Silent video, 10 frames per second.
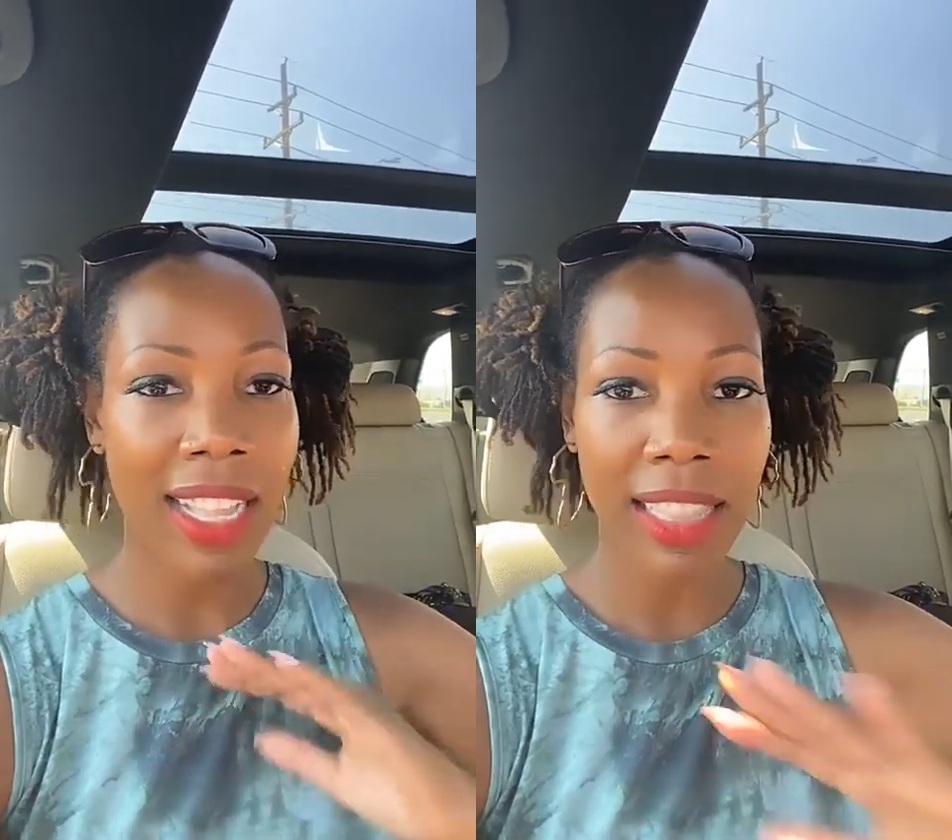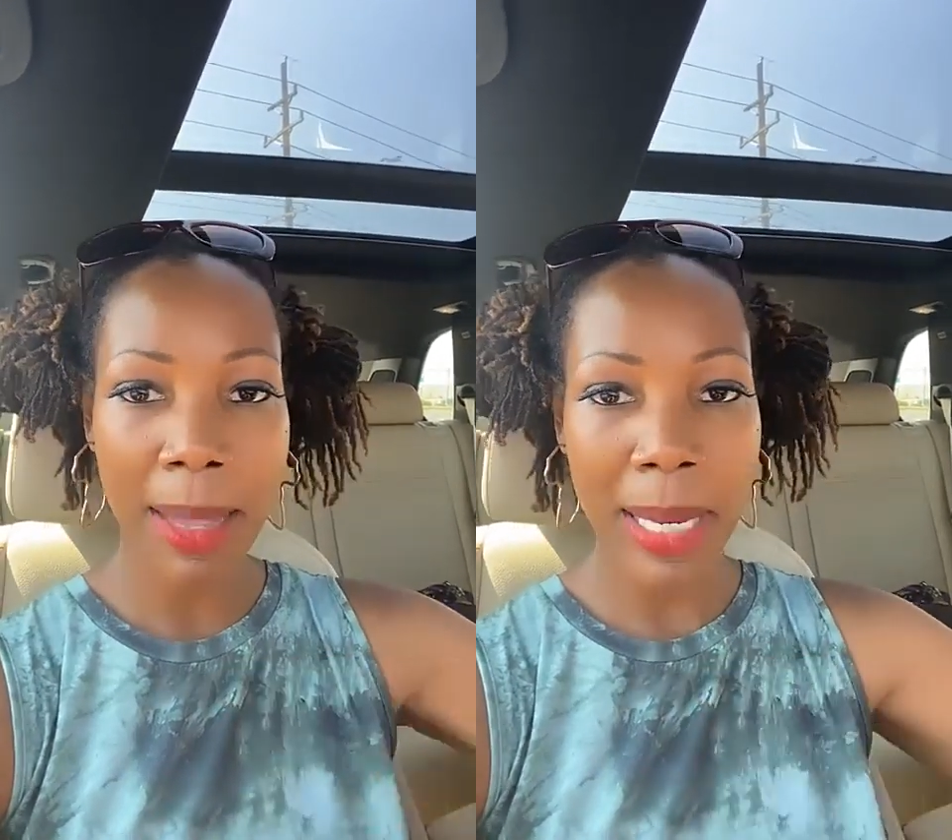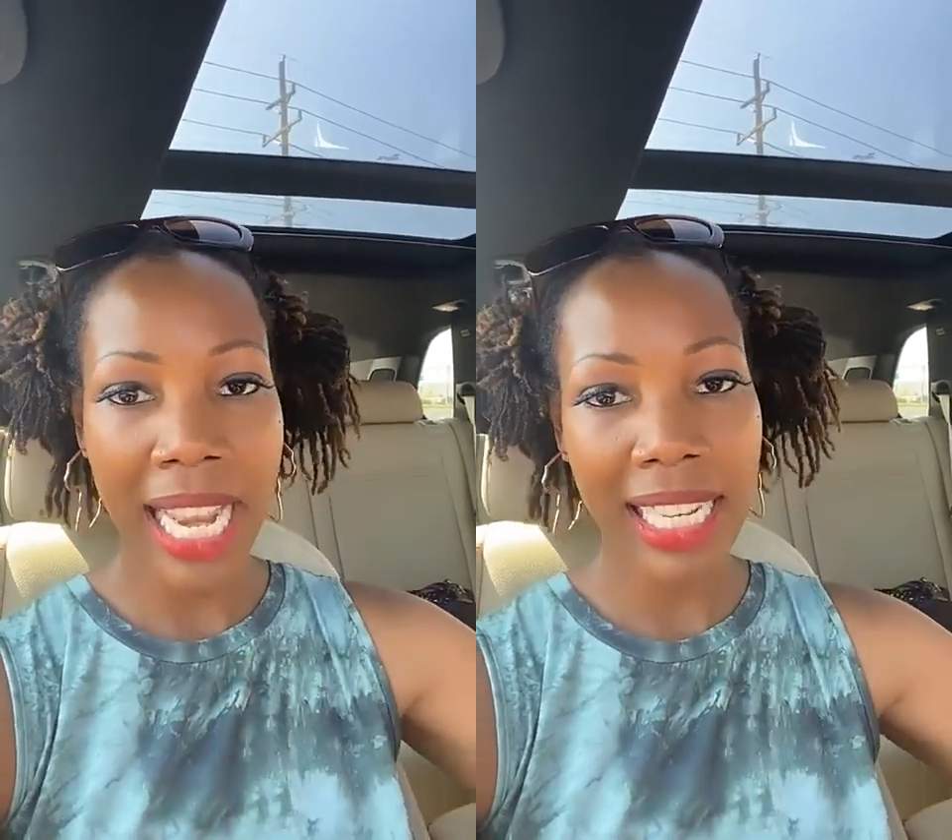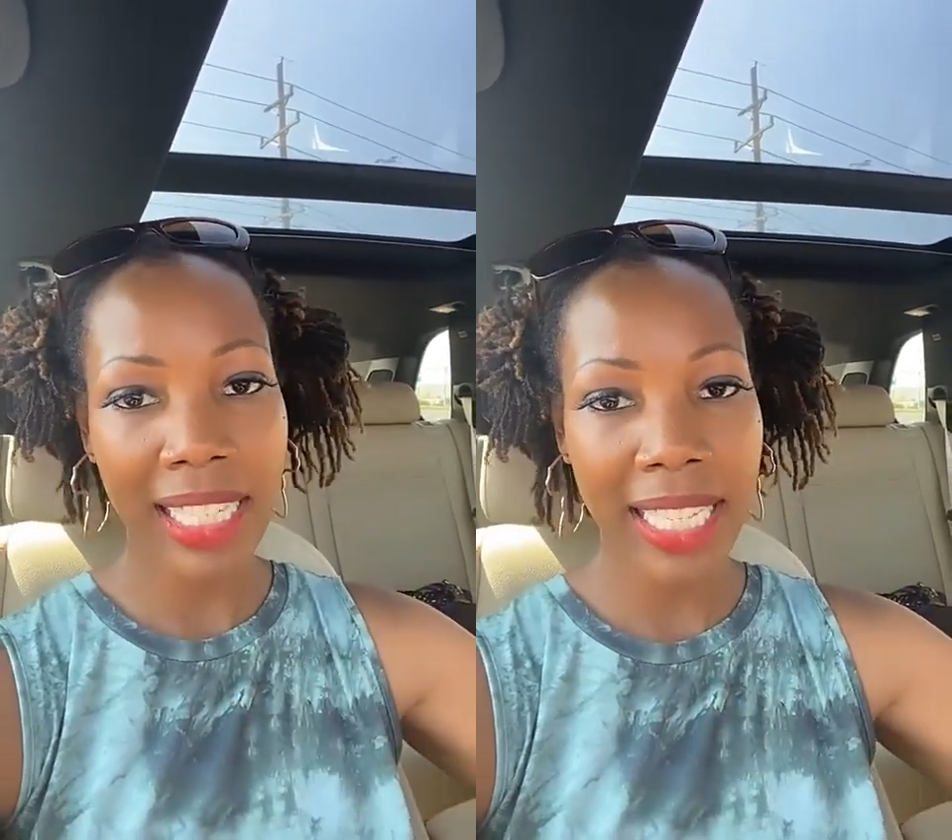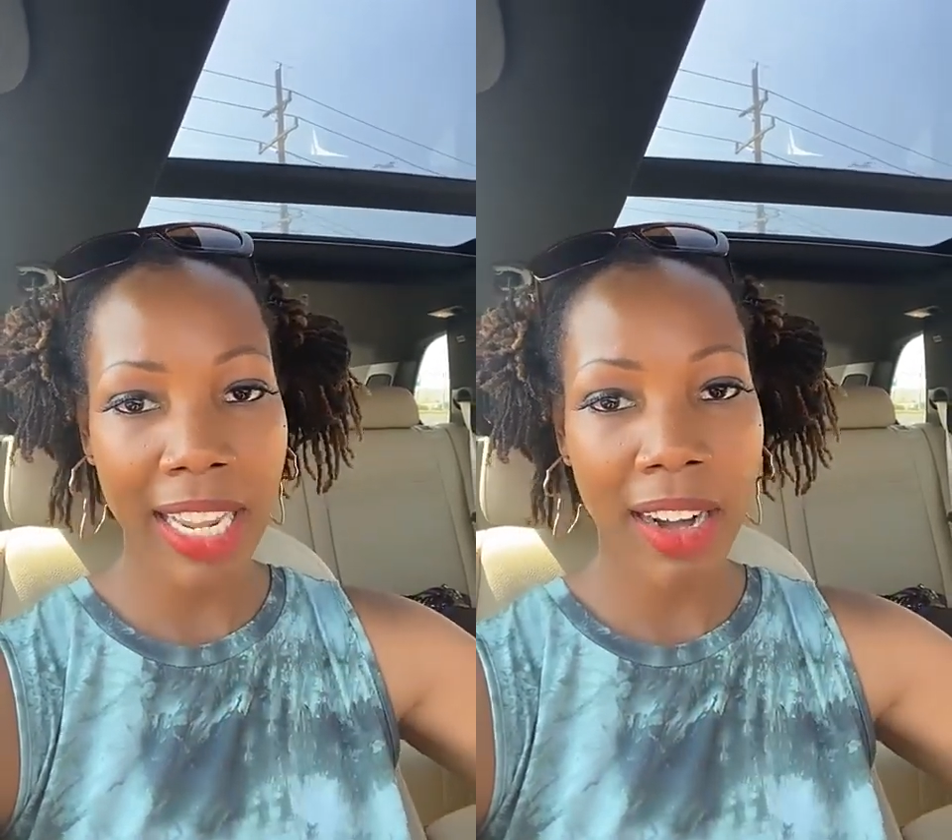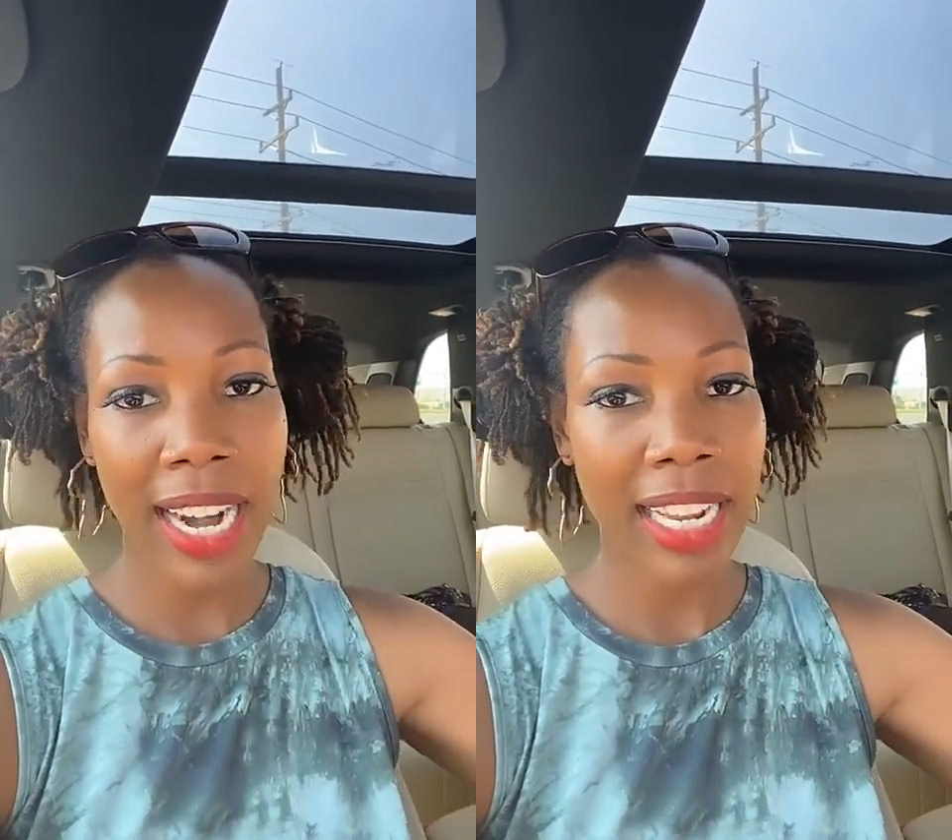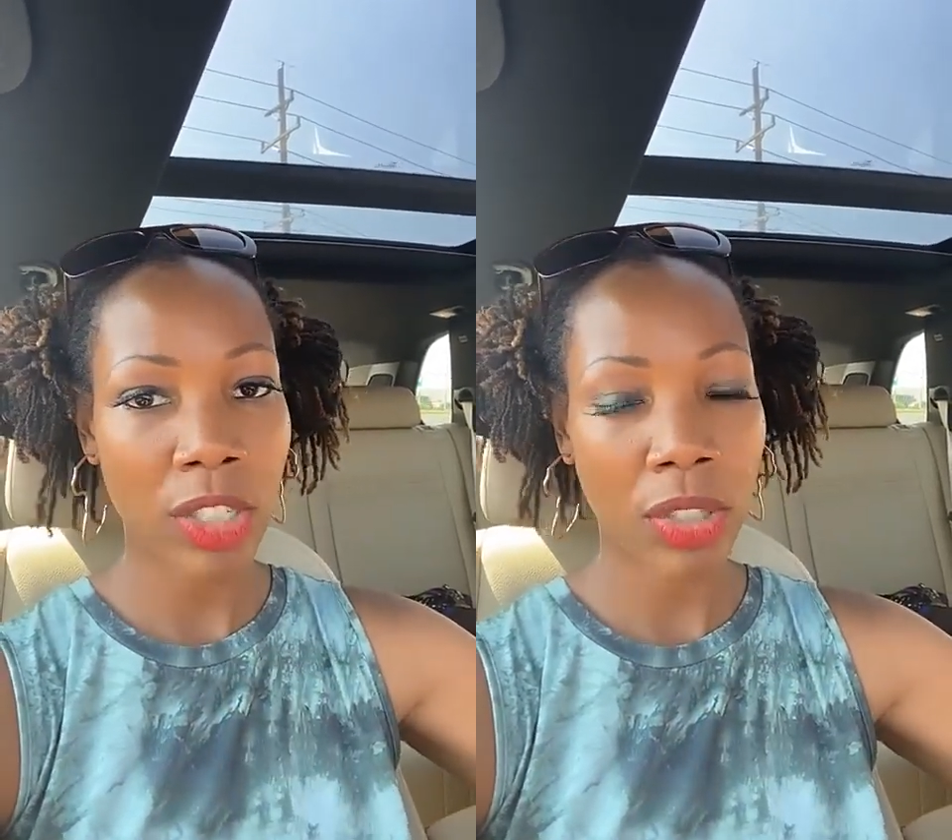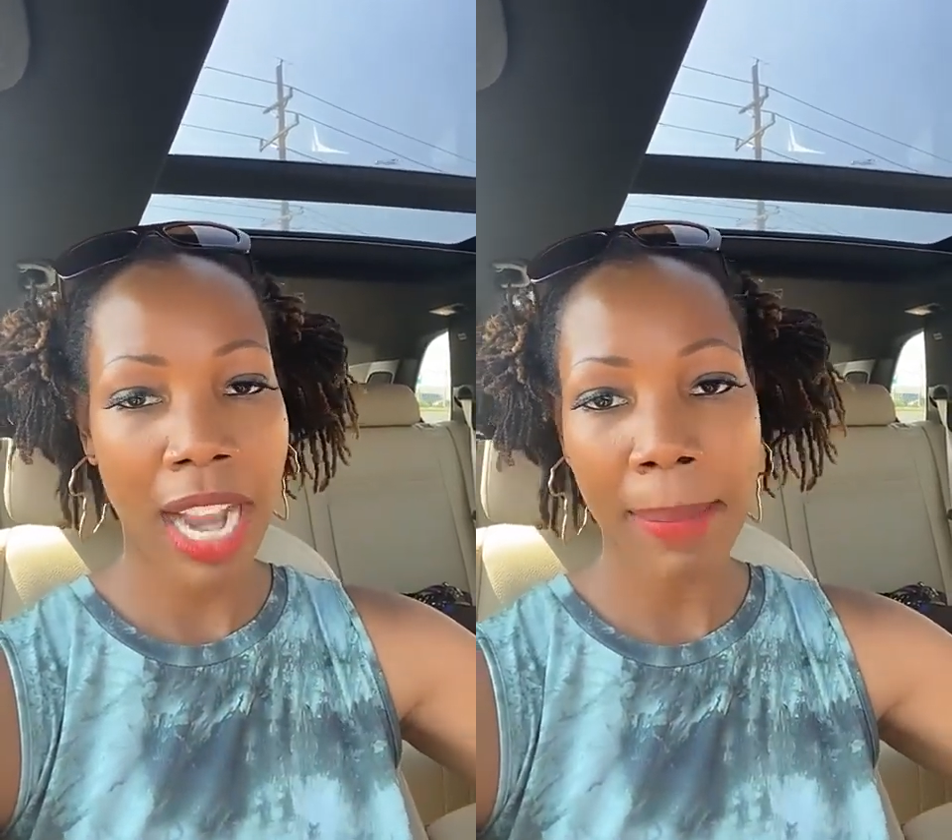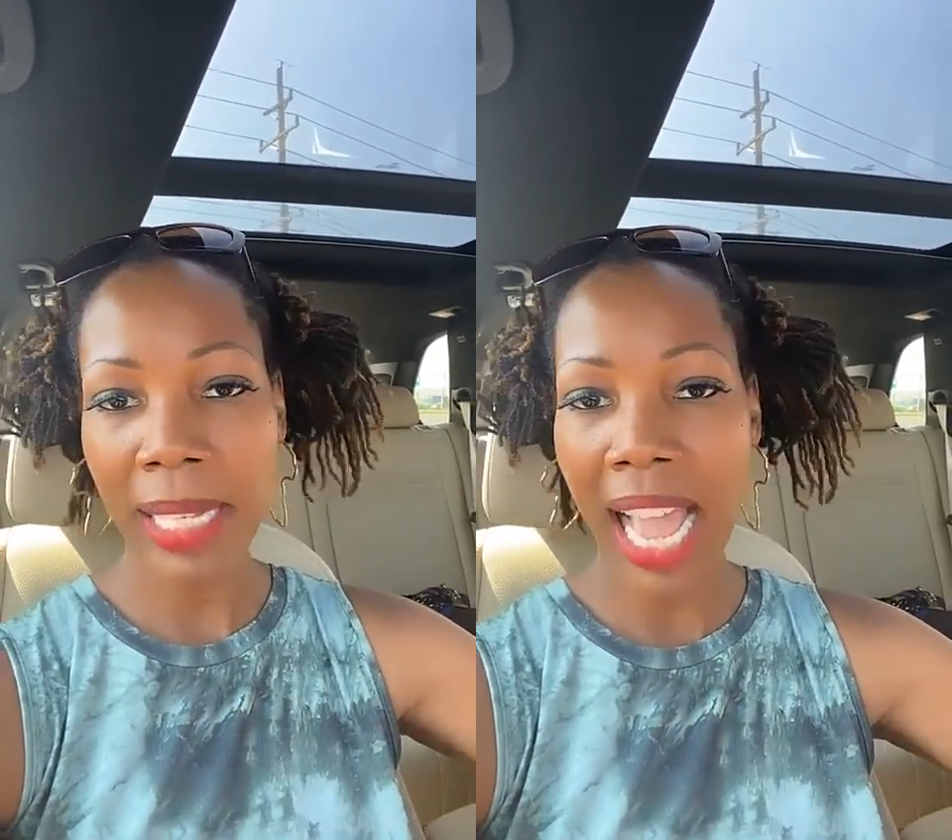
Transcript: eliminate the TRX straps.